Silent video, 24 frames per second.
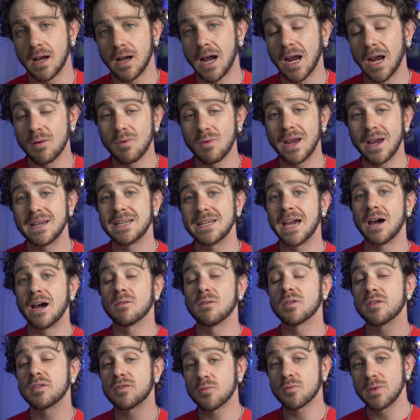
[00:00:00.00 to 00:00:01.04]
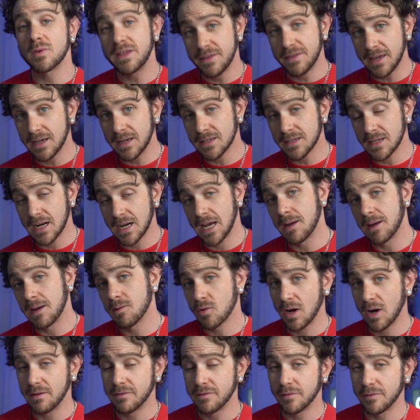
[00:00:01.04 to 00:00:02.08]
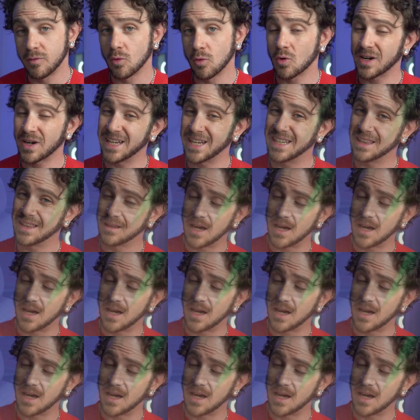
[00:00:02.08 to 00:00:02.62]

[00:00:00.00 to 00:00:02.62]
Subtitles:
I write down 3 things that I am grateful for in